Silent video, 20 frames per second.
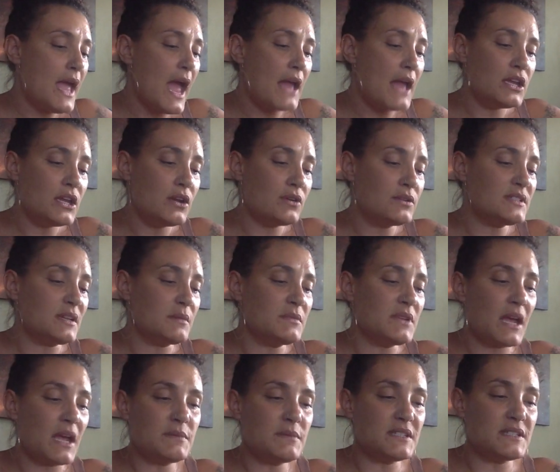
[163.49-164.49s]
And, you know,
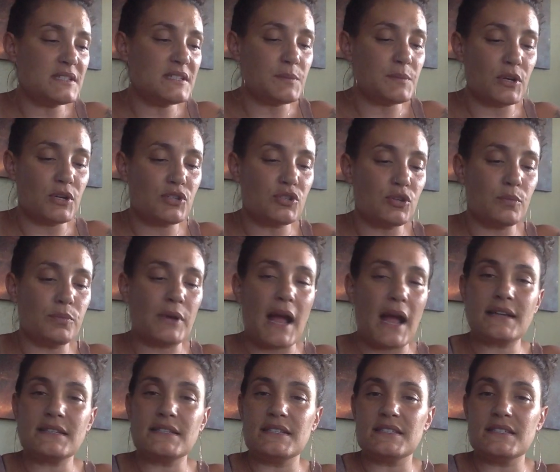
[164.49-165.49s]
sometimes a spiritual
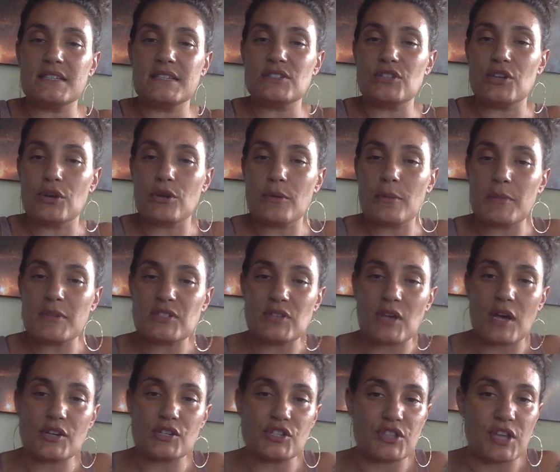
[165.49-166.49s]
practice is you're a
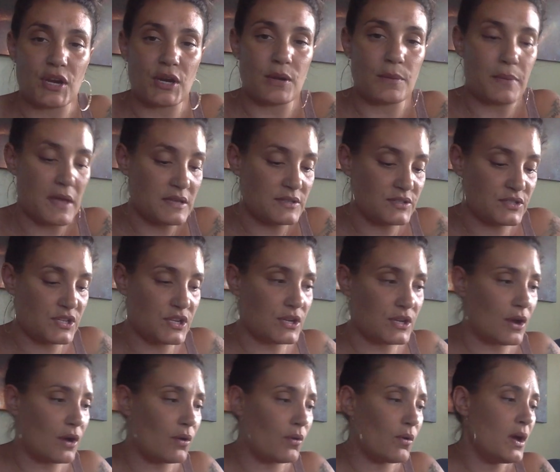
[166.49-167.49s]
massage therapist, you
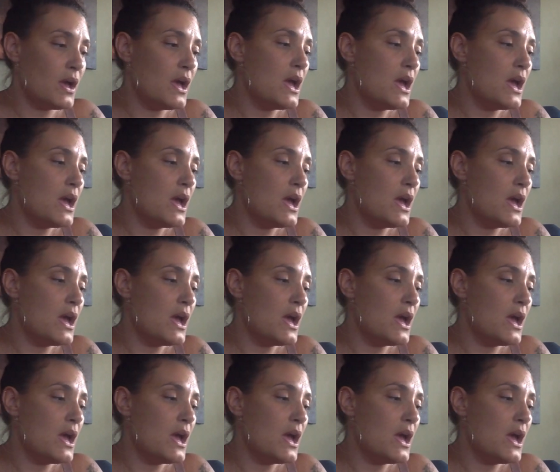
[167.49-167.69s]
know,